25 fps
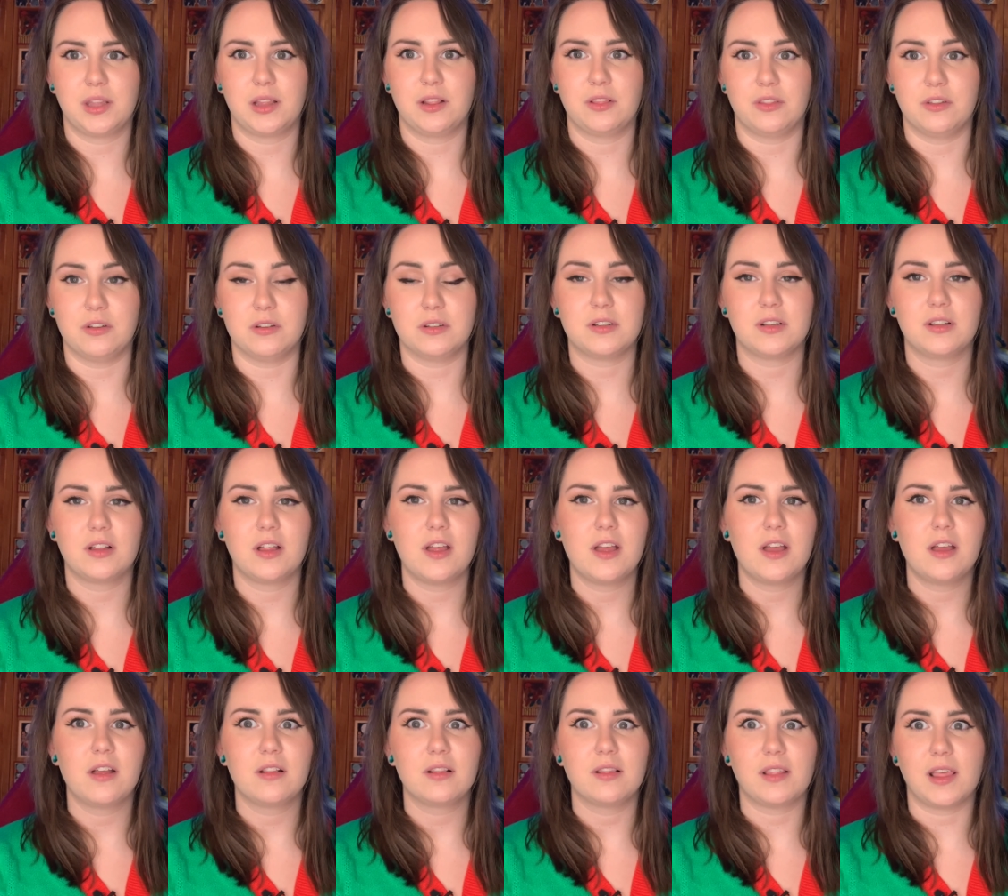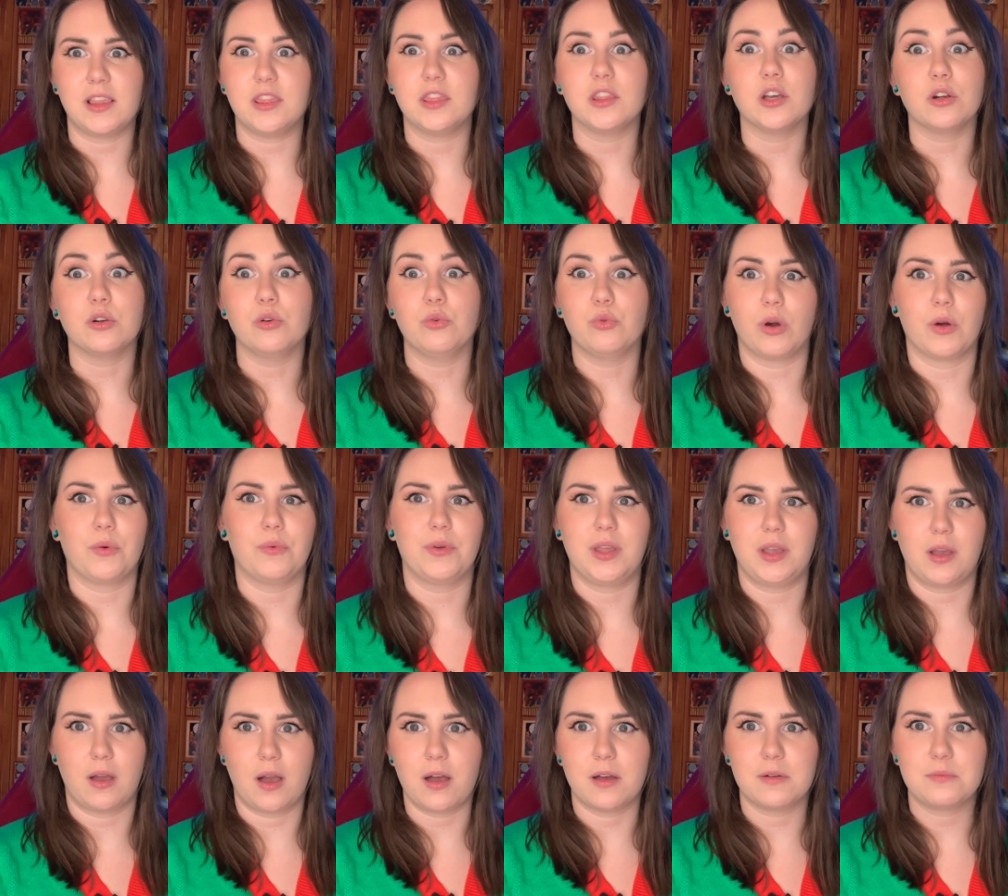look like they're
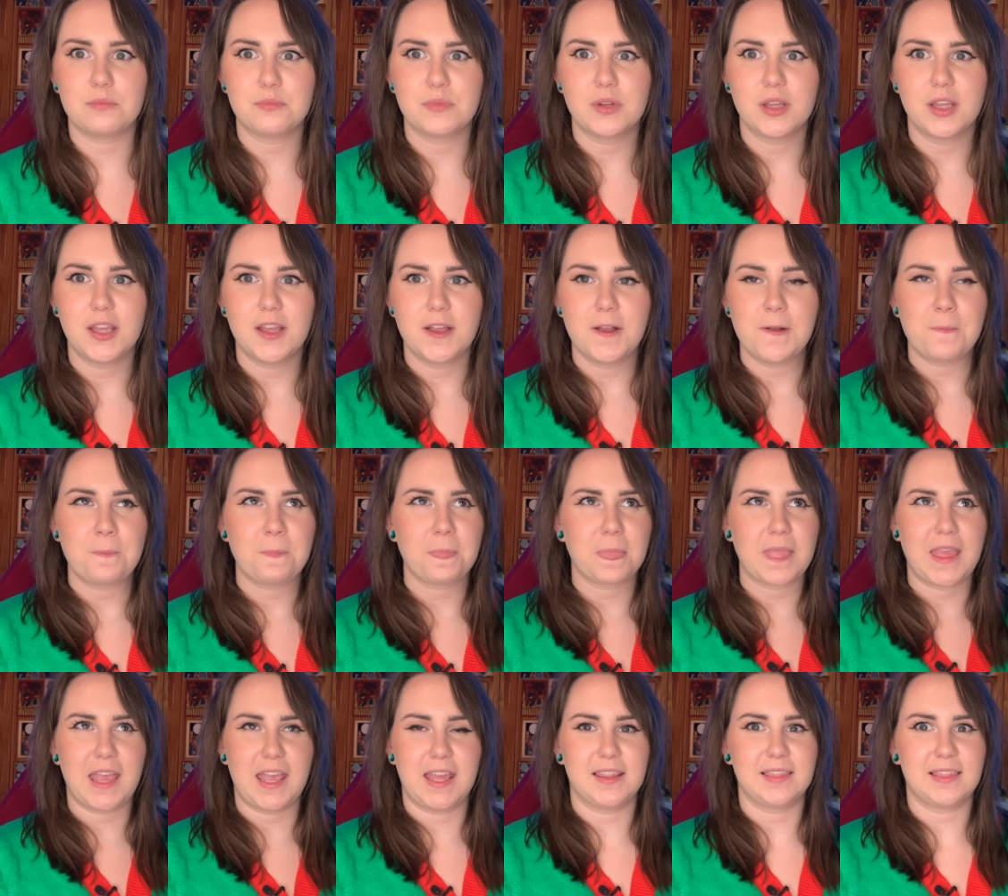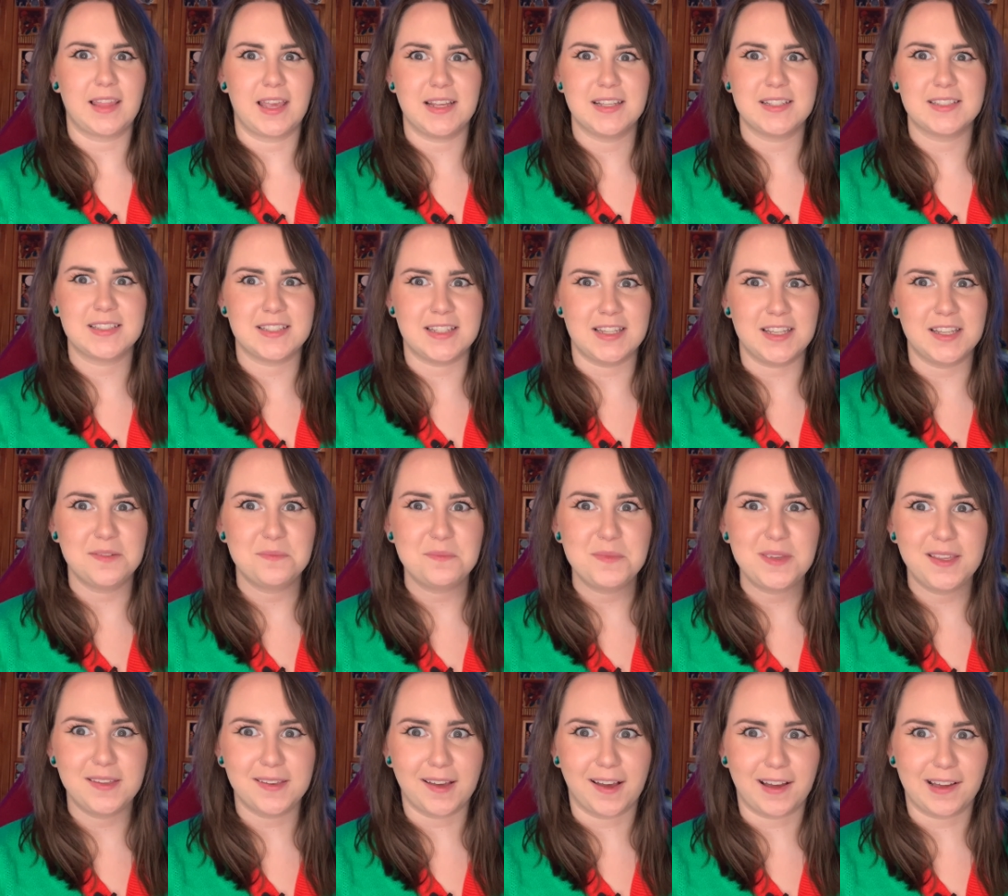growing up and like seeing
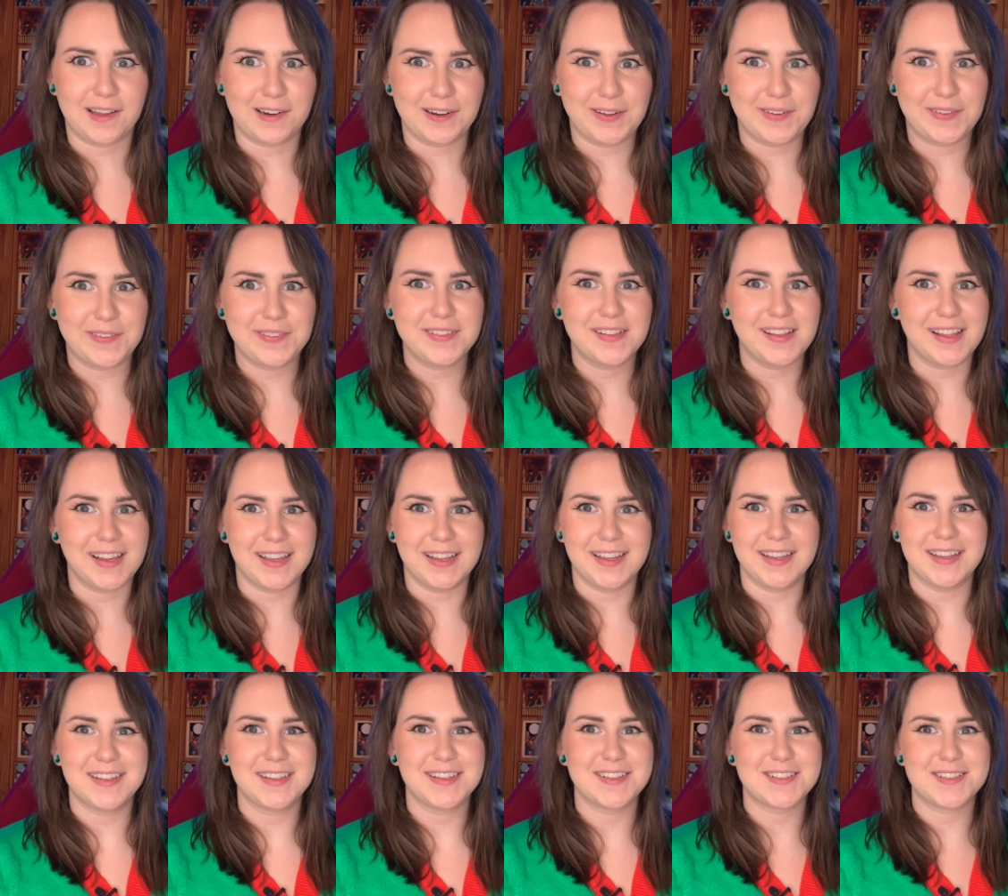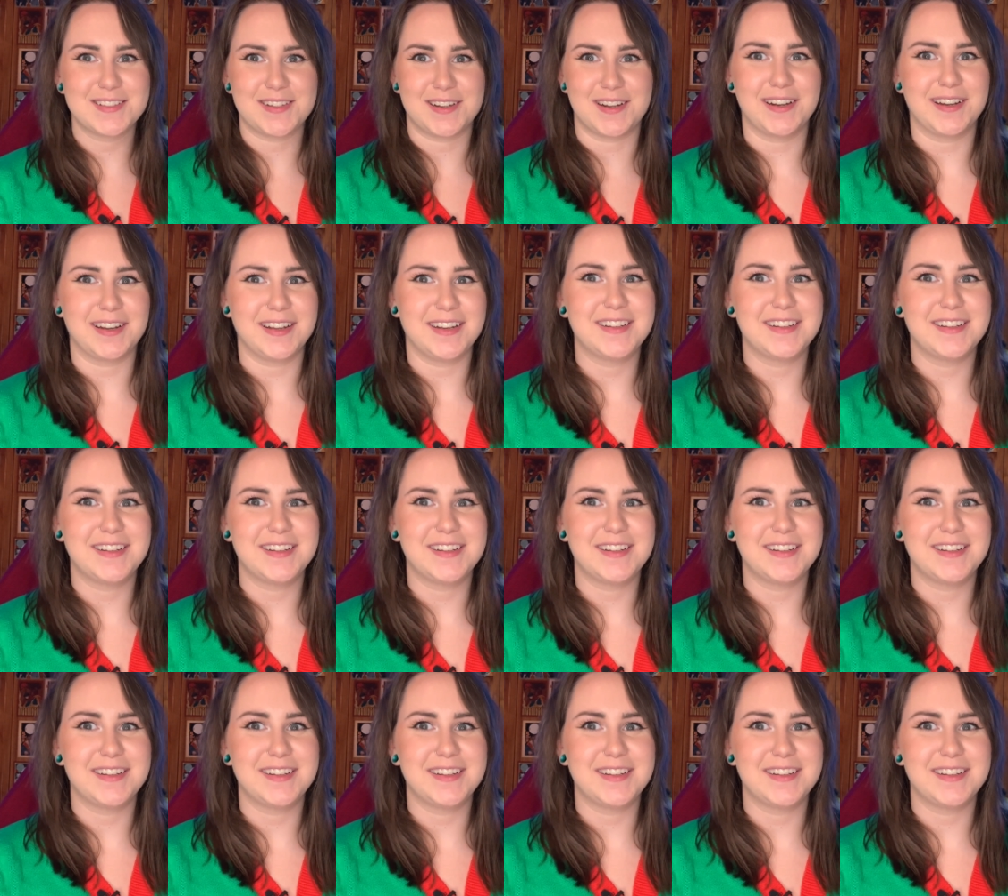Miyano like starting